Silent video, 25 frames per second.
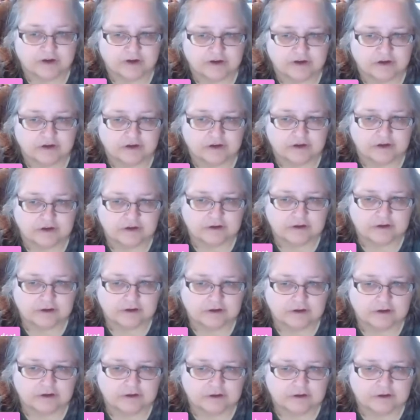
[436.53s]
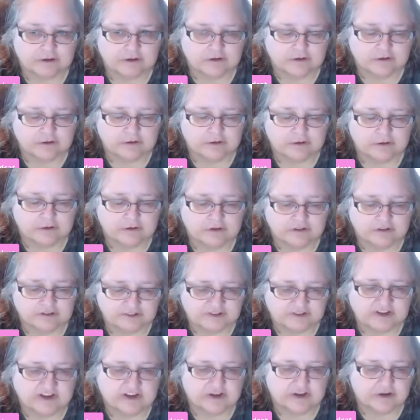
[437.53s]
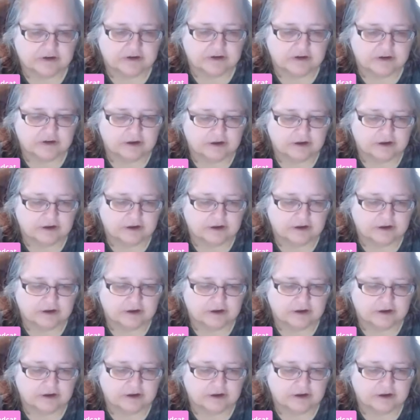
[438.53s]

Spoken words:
to still